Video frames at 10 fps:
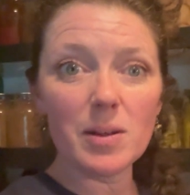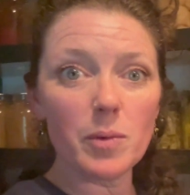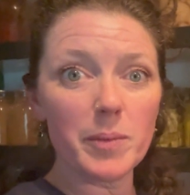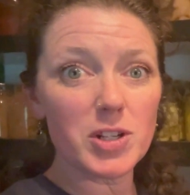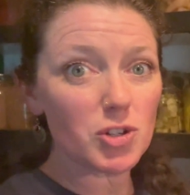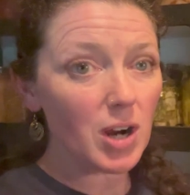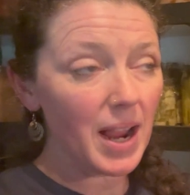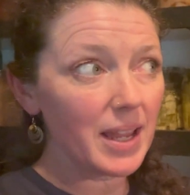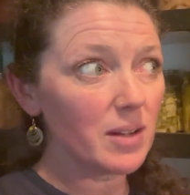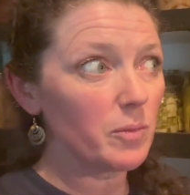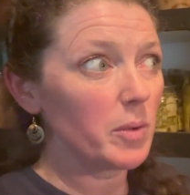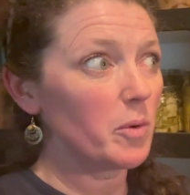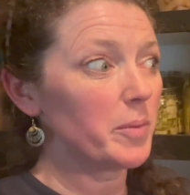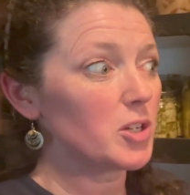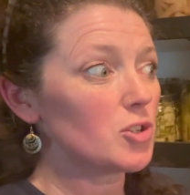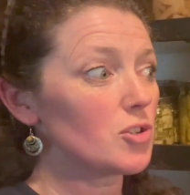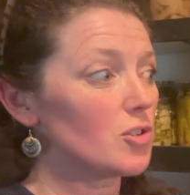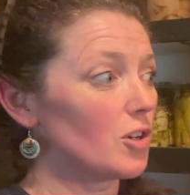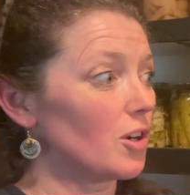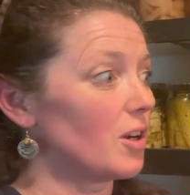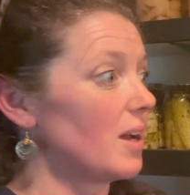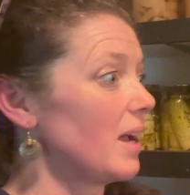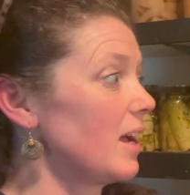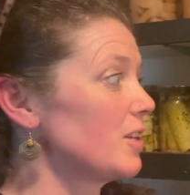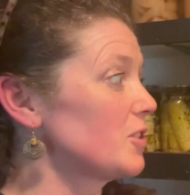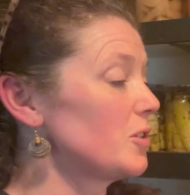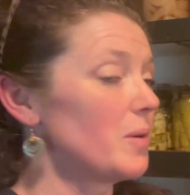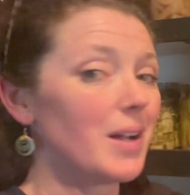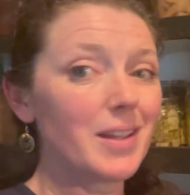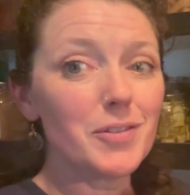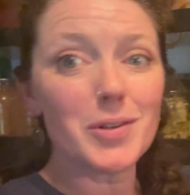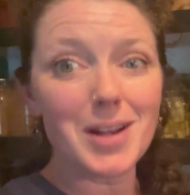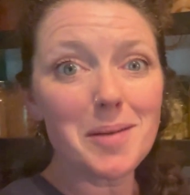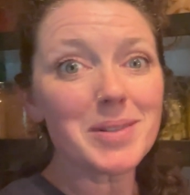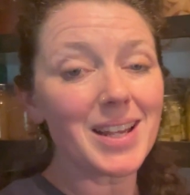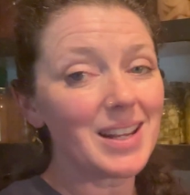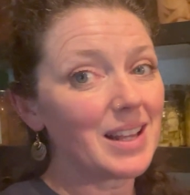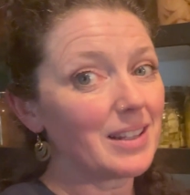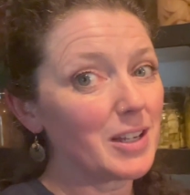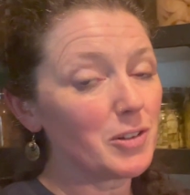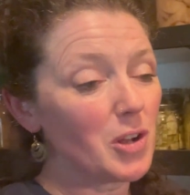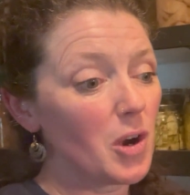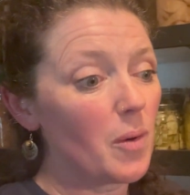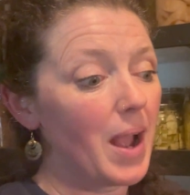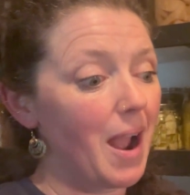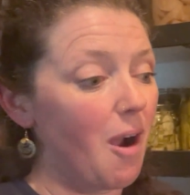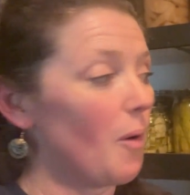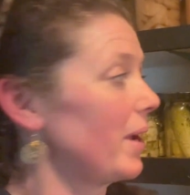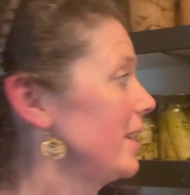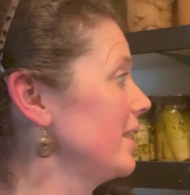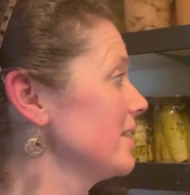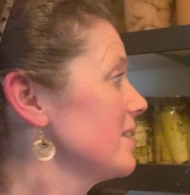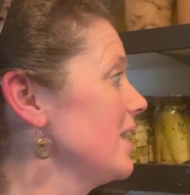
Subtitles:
When we try it, we will be sure to give you an update and let you know how it